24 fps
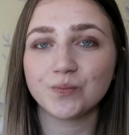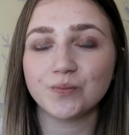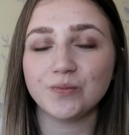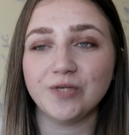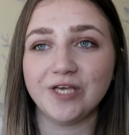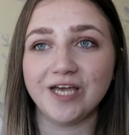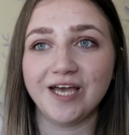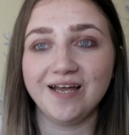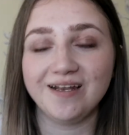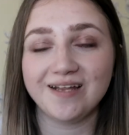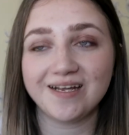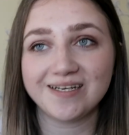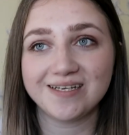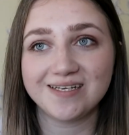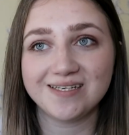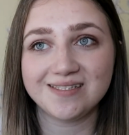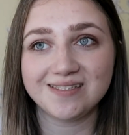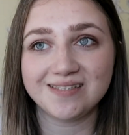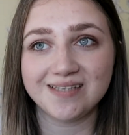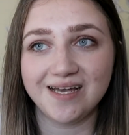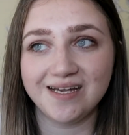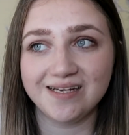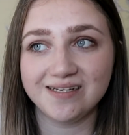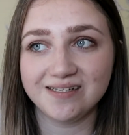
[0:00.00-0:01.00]
yeah, like I
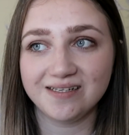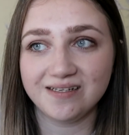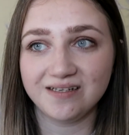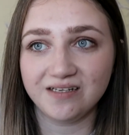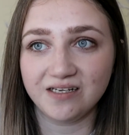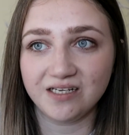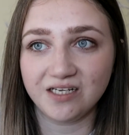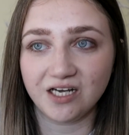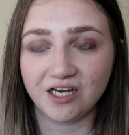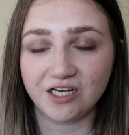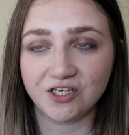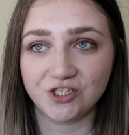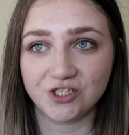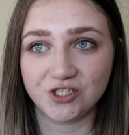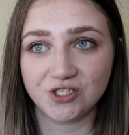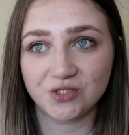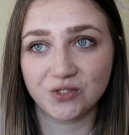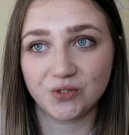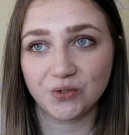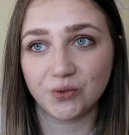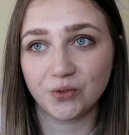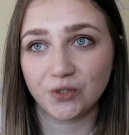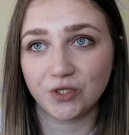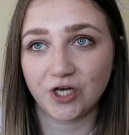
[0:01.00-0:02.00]
said, I
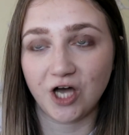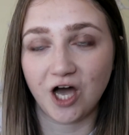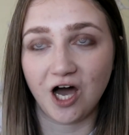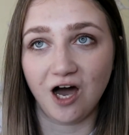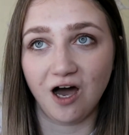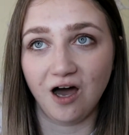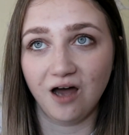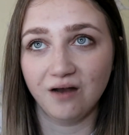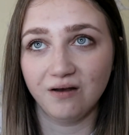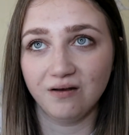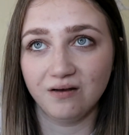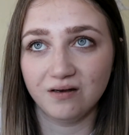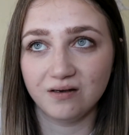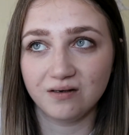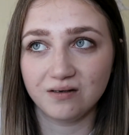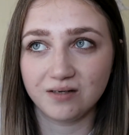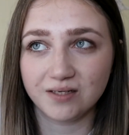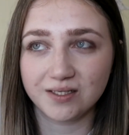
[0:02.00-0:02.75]
just can't